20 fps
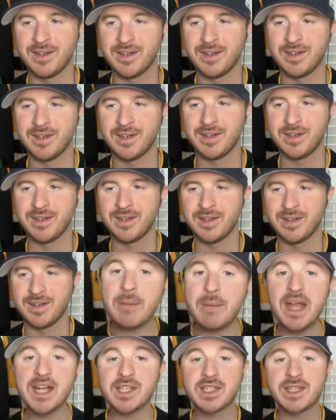Or if
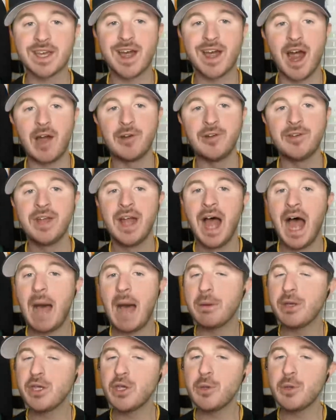not, if you can't make it to the
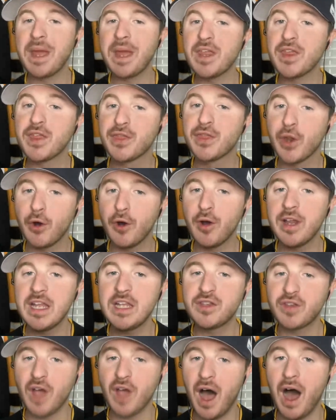Garden, how about you pay
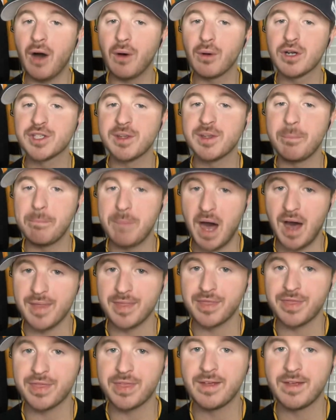$30
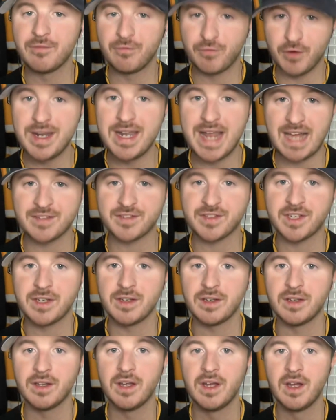a month for
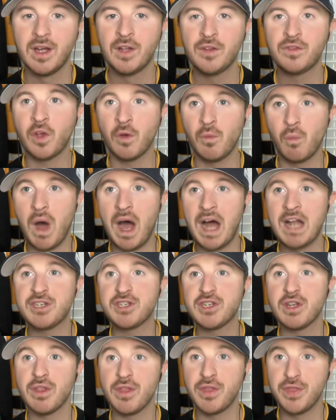Nesson to
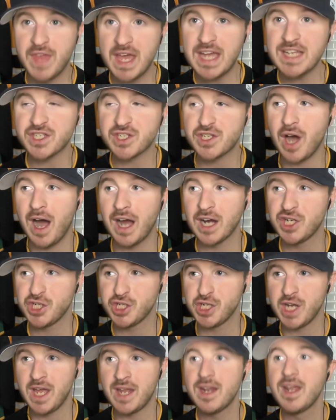watch this
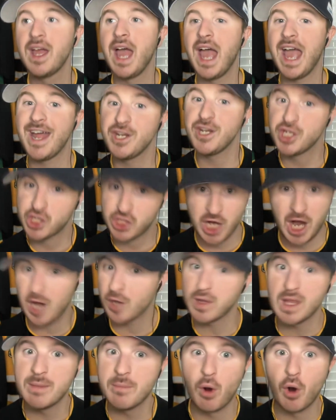dog shit and
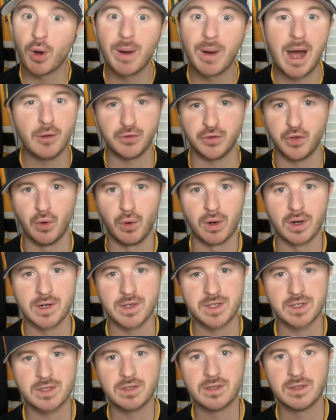Charlie Moore
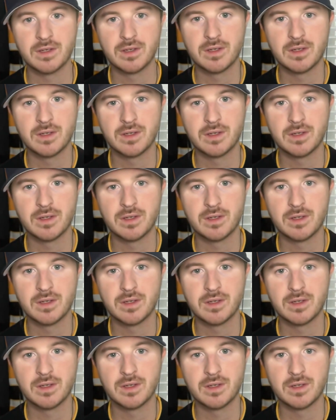outdoors?